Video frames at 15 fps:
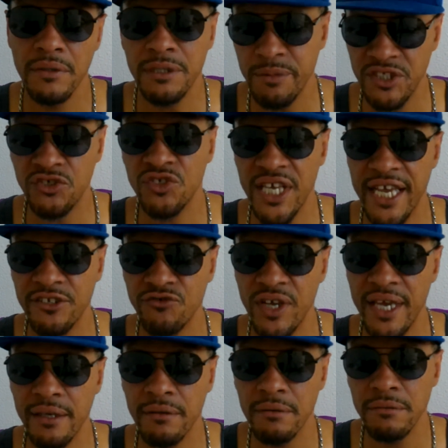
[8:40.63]
Demetrius
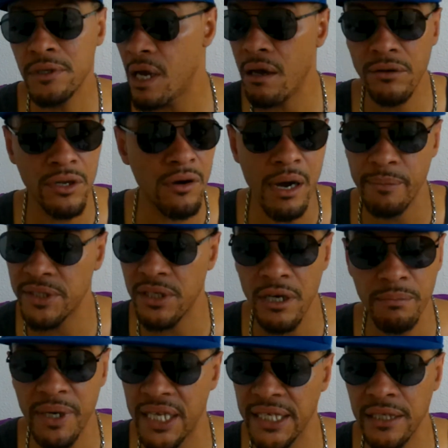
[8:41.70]
Andrade. Y'all know I'm going to
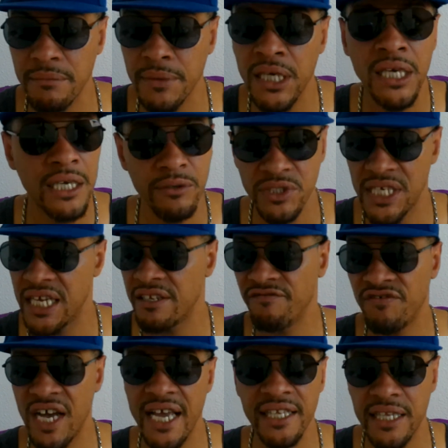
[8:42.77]
talk about him. He was at the
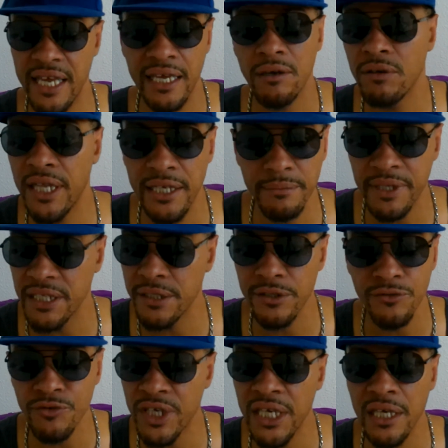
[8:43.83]
fight. They ain't going to let him get
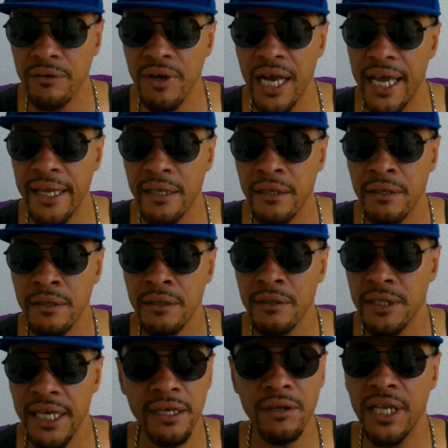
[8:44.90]
in the ring, right?
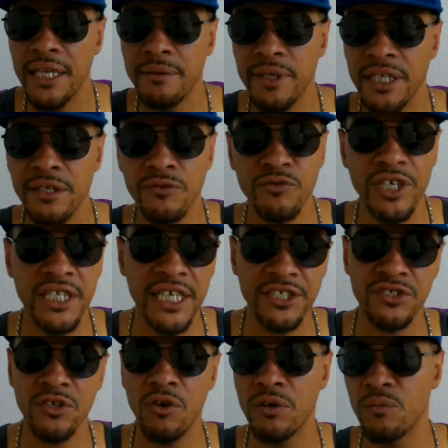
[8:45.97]
They ain't going to let him get in the ring. They
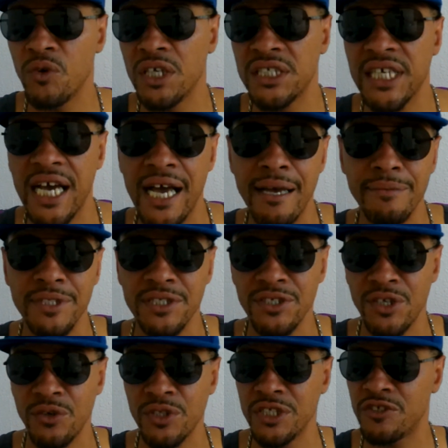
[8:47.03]
showed him one time,
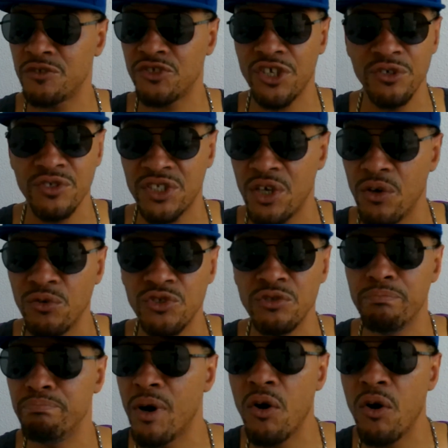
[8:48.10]
you know, and his shirt told you.